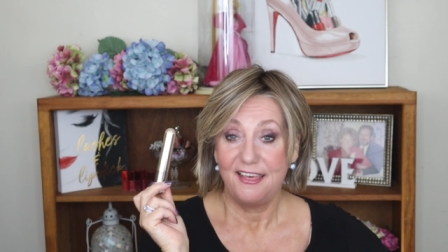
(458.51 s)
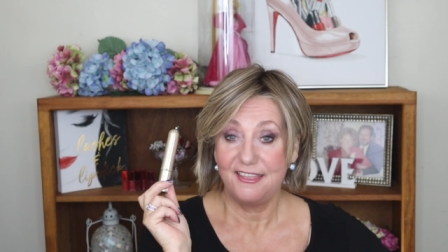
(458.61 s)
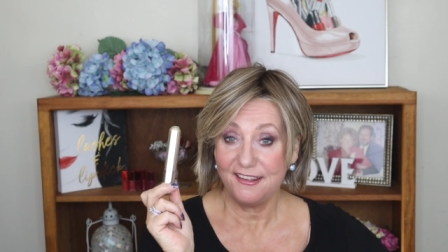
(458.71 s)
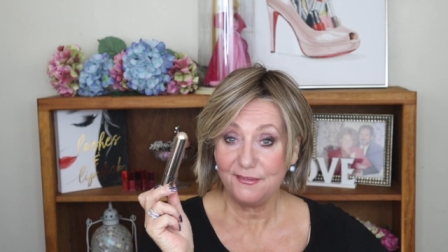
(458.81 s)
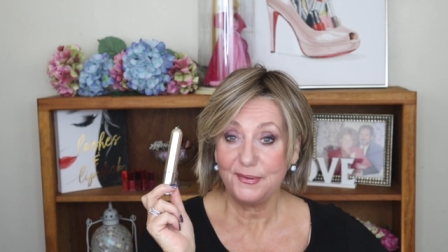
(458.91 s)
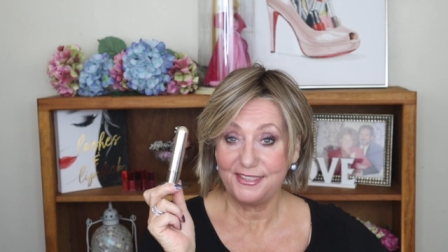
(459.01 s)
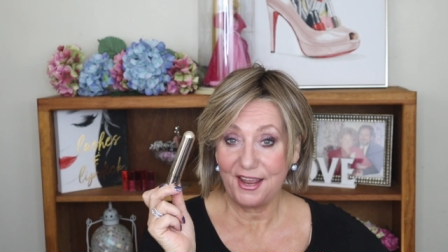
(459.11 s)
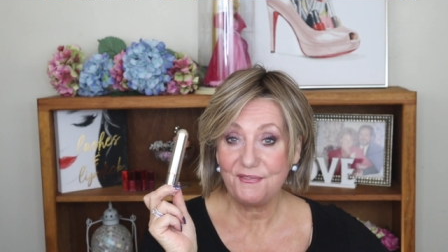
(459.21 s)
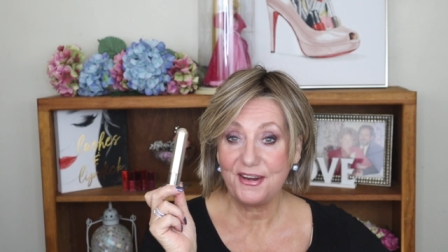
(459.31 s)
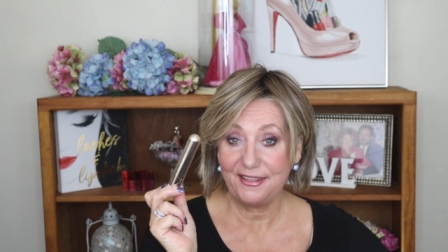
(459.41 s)
This was
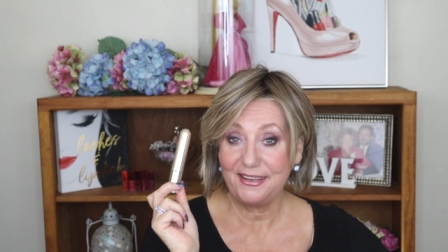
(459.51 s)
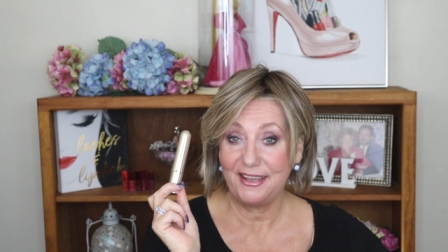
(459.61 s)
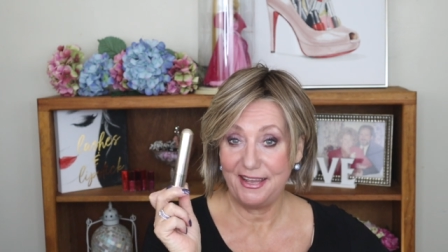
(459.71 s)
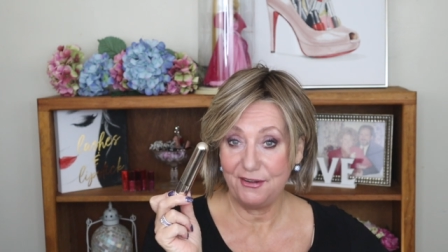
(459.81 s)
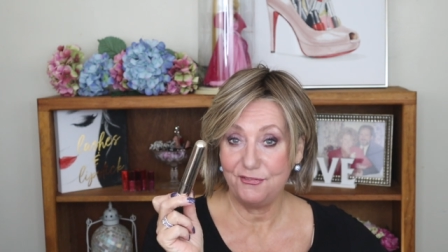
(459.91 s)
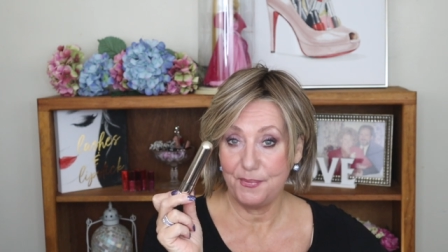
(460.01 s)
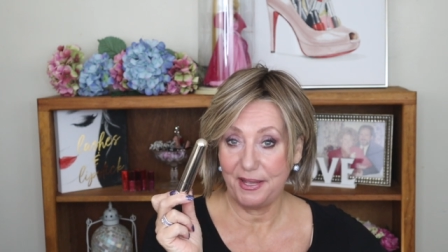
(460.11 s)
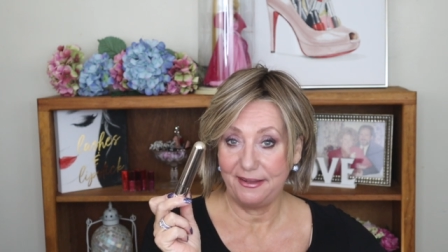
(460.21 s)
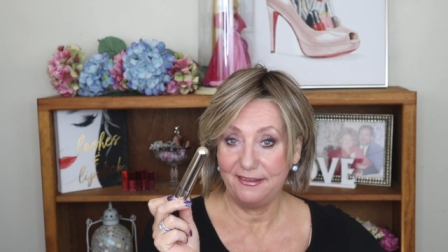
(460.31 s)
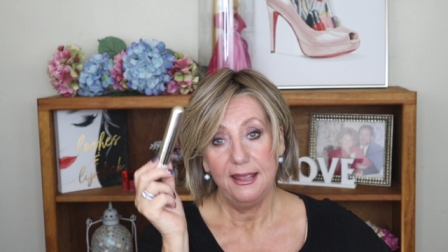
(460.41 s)
definitely a hit for
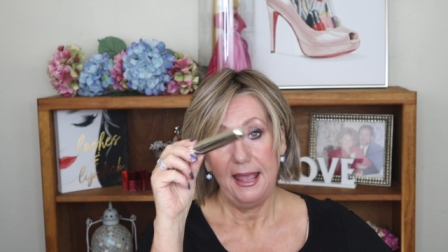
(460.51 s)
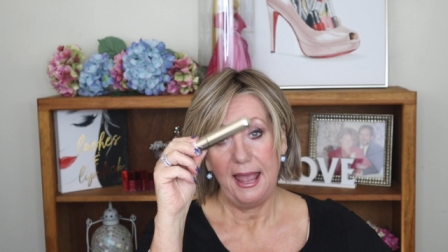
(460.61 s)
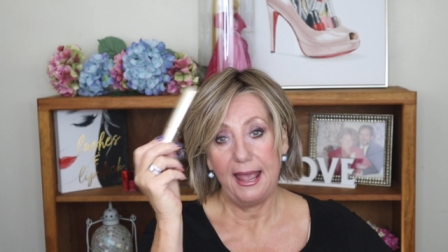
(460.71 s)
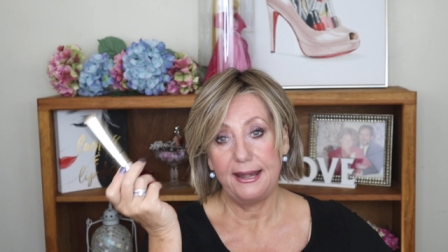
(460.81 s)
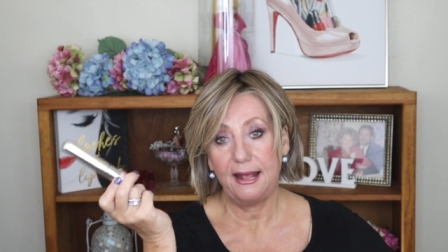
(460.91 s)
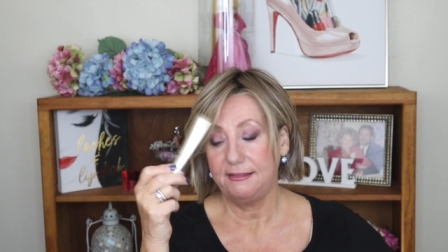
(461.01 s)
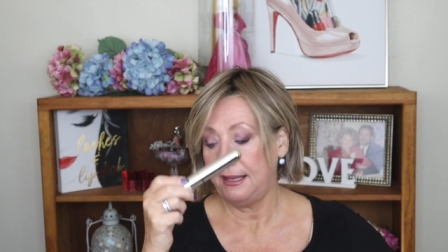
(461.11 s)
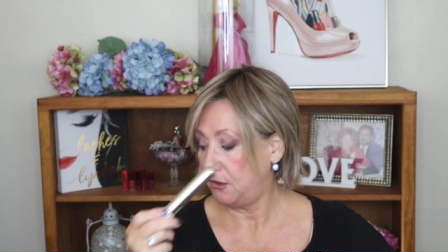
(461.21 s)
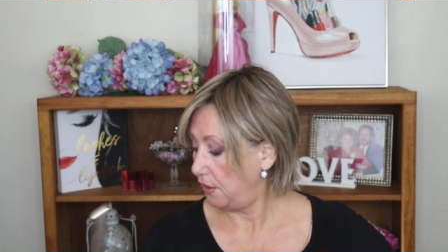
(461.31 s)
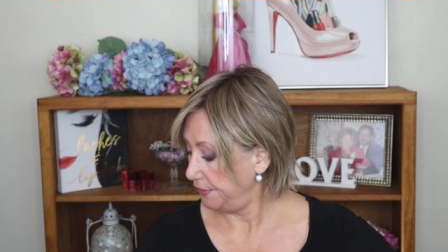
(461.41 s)
me, and I'll
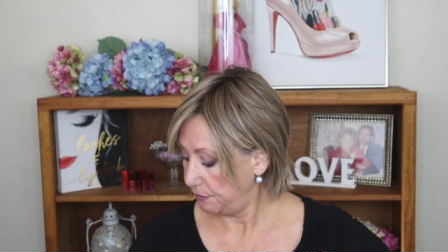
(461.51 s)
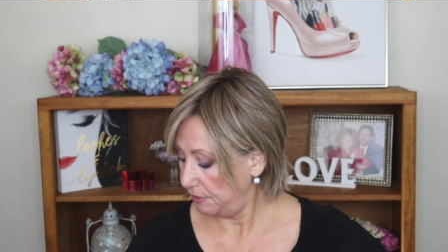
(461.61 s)
link all their